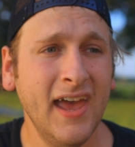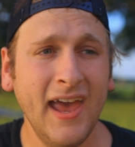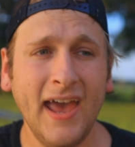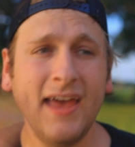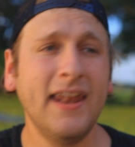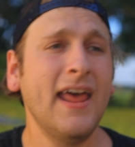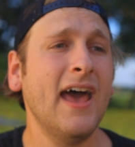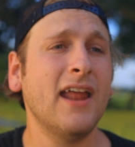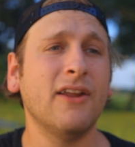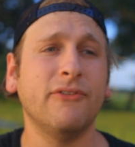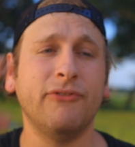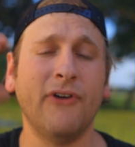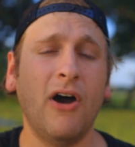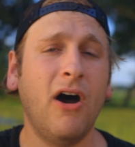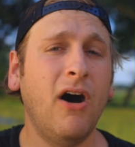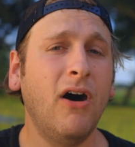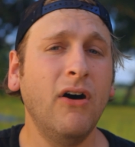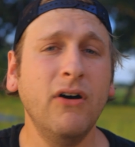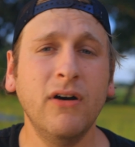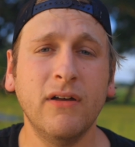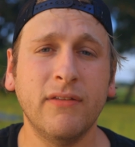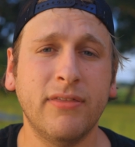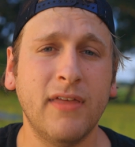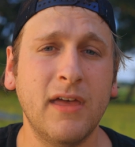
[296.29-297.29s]
And out of
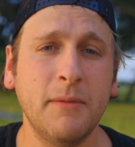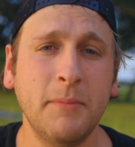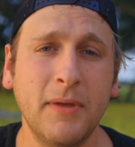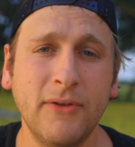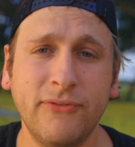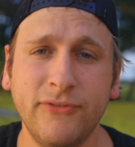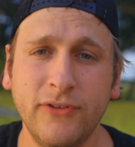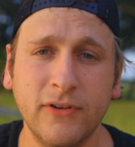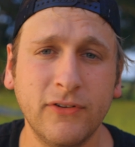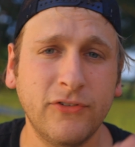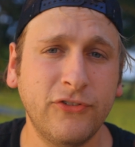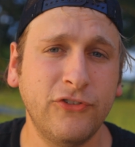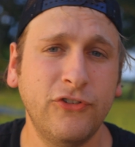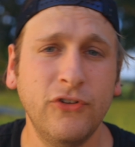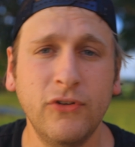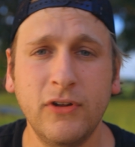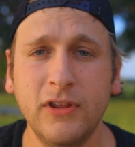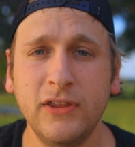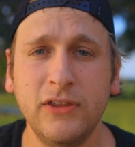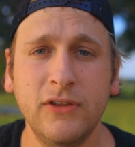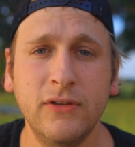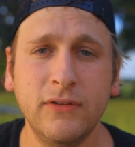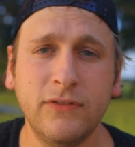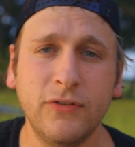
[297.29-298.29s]
all of them, if you're
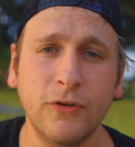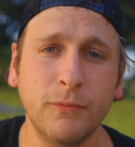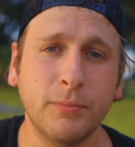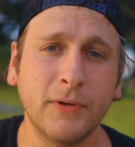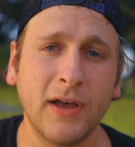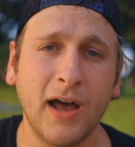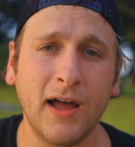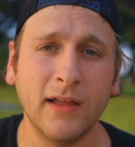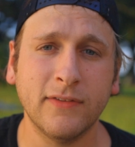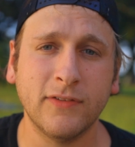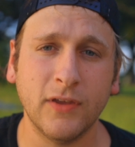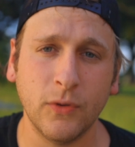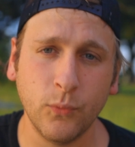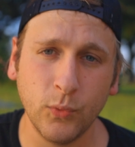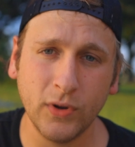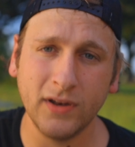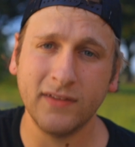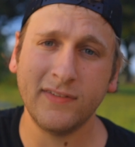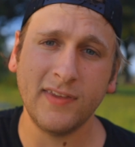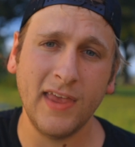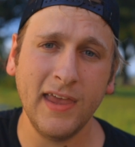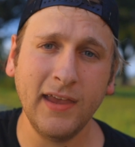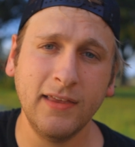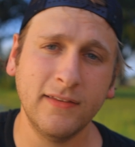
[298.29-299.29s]
shooting YouTube content, want
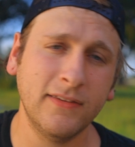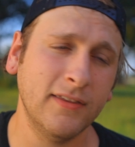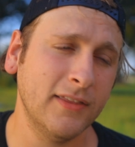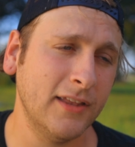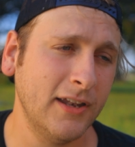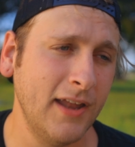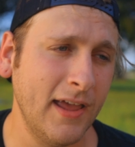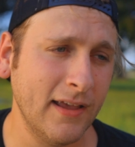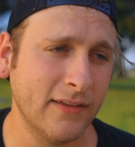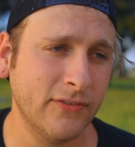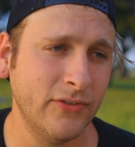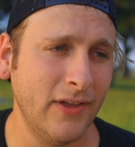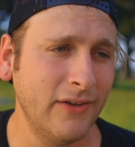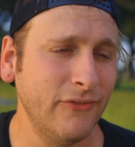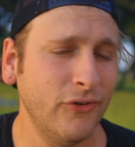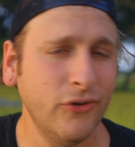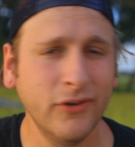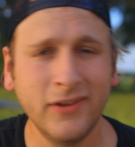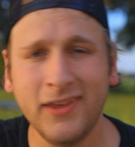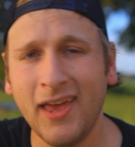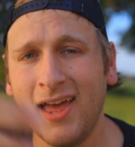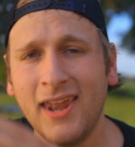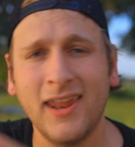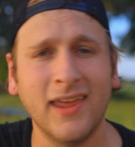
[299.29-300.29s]
to take it to the next
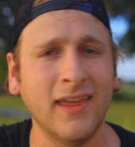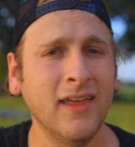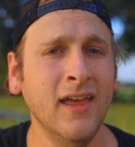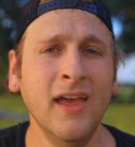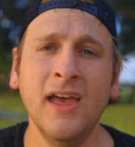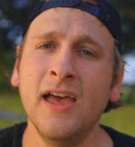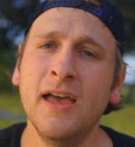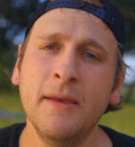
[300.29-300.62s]
level, get it.